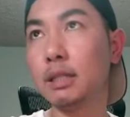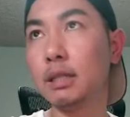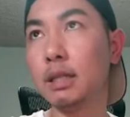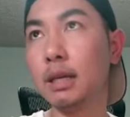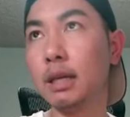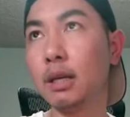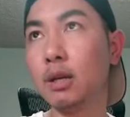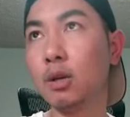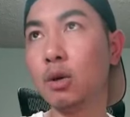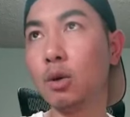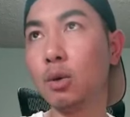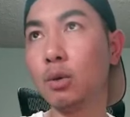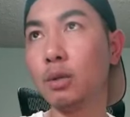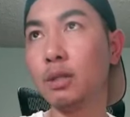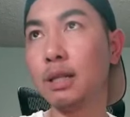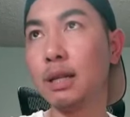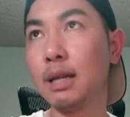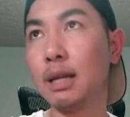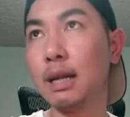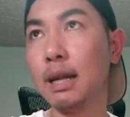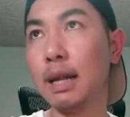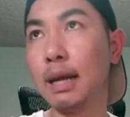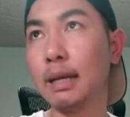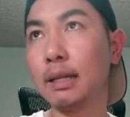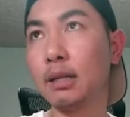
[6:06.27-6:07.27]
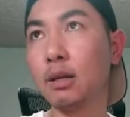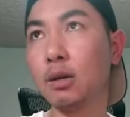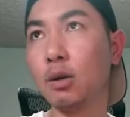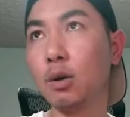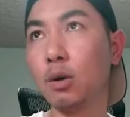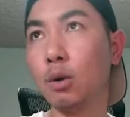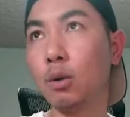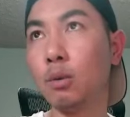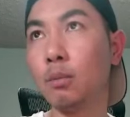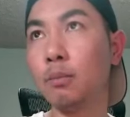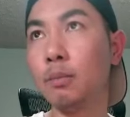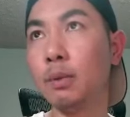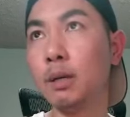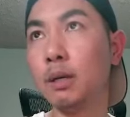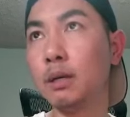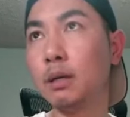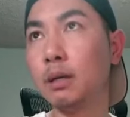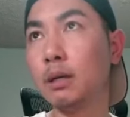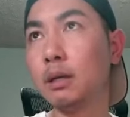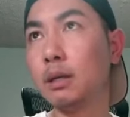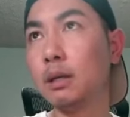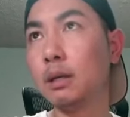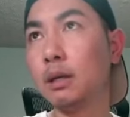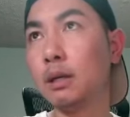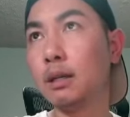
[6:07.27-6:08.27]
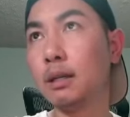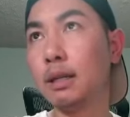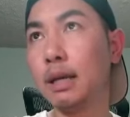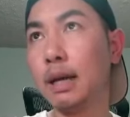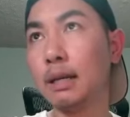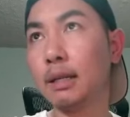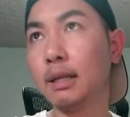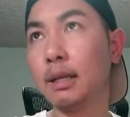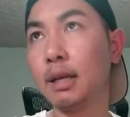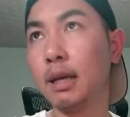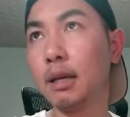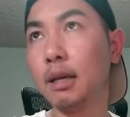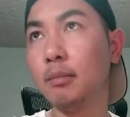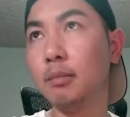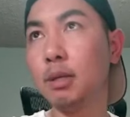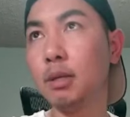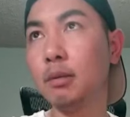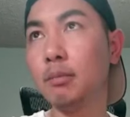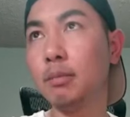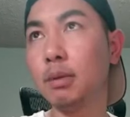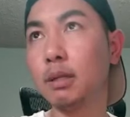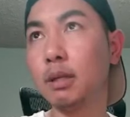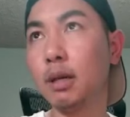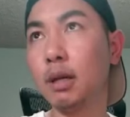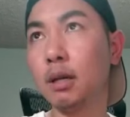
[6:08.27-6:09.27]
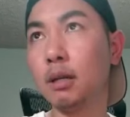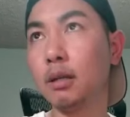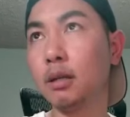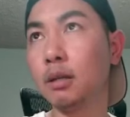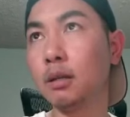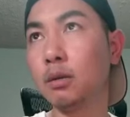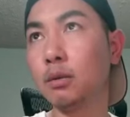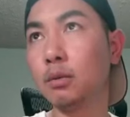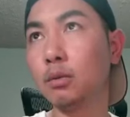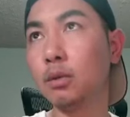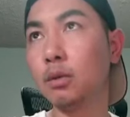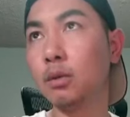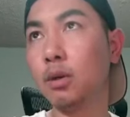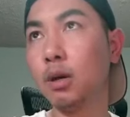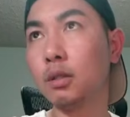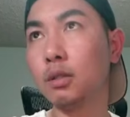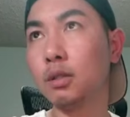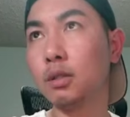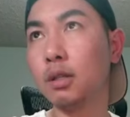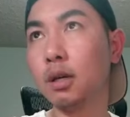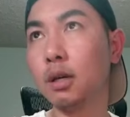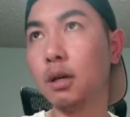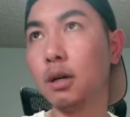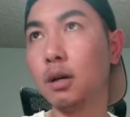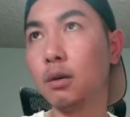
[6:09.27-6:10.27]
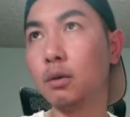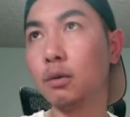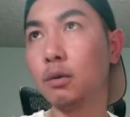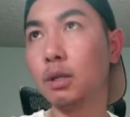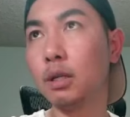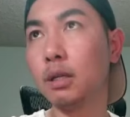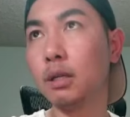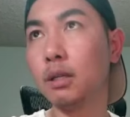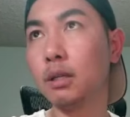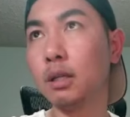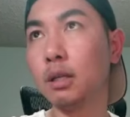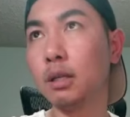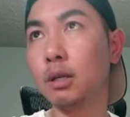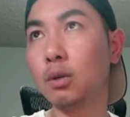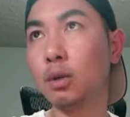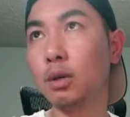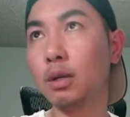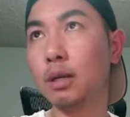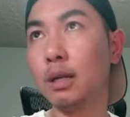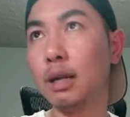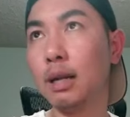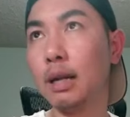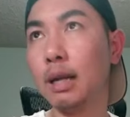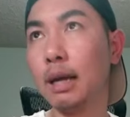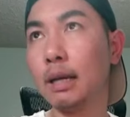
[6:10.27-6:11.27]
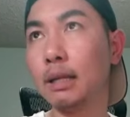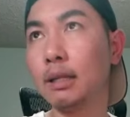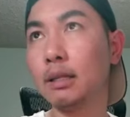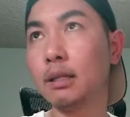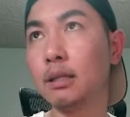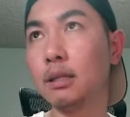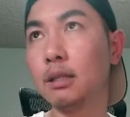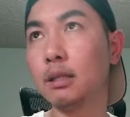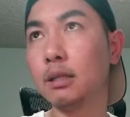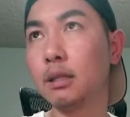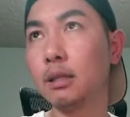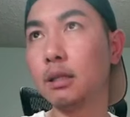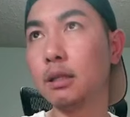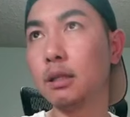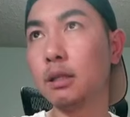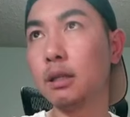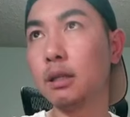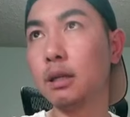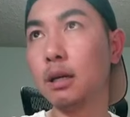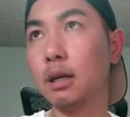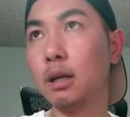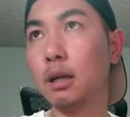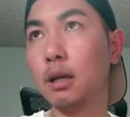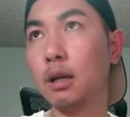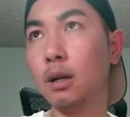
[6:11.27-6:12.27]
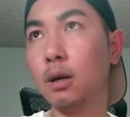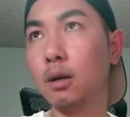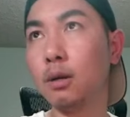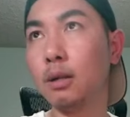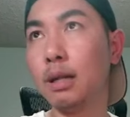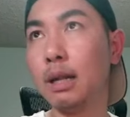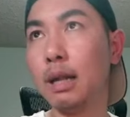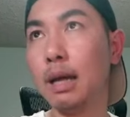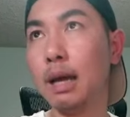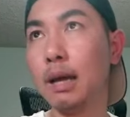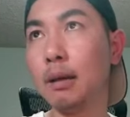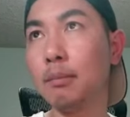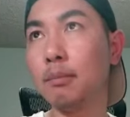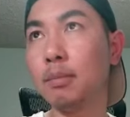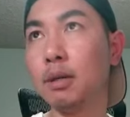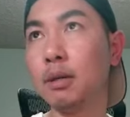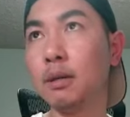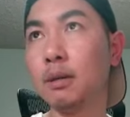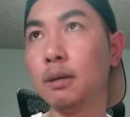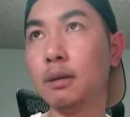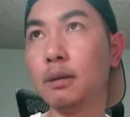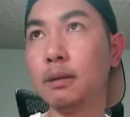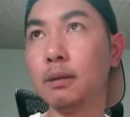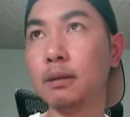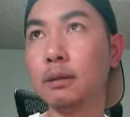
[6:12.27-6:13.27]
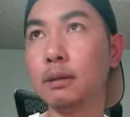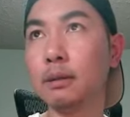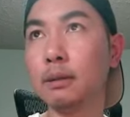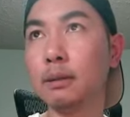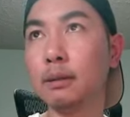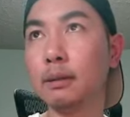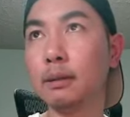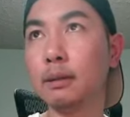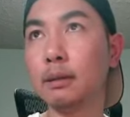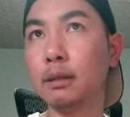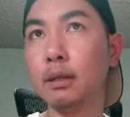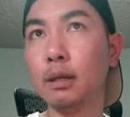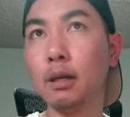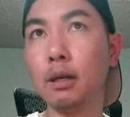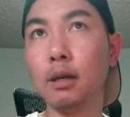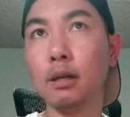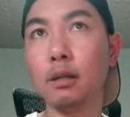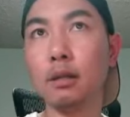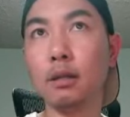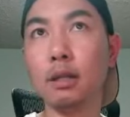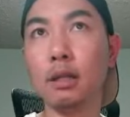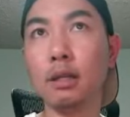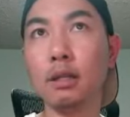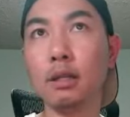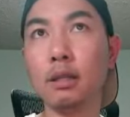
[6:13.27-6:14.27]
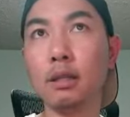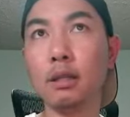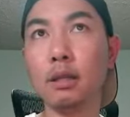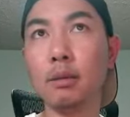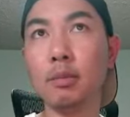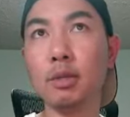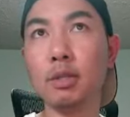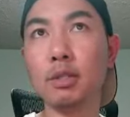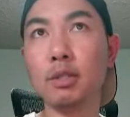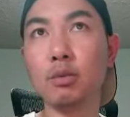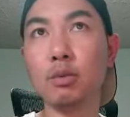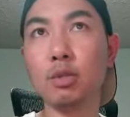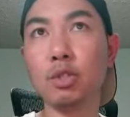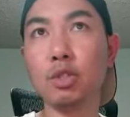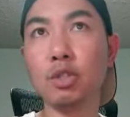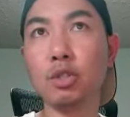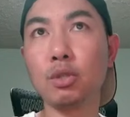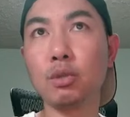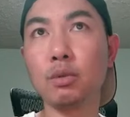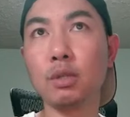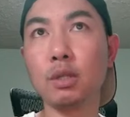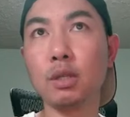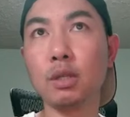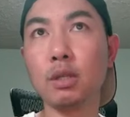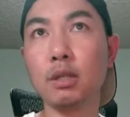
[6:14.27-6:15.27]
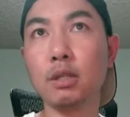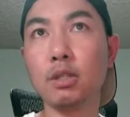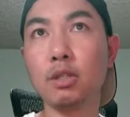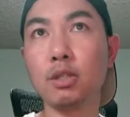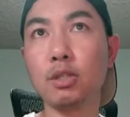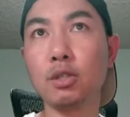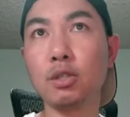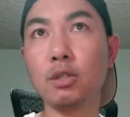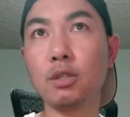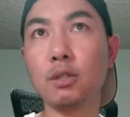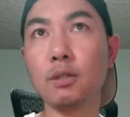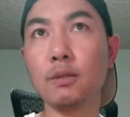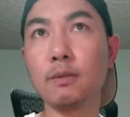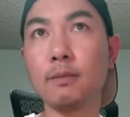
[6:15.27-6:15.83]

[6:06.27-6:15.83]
They call it lat KB, but I don't know, somehow they call it lot lab. And let me switch to English.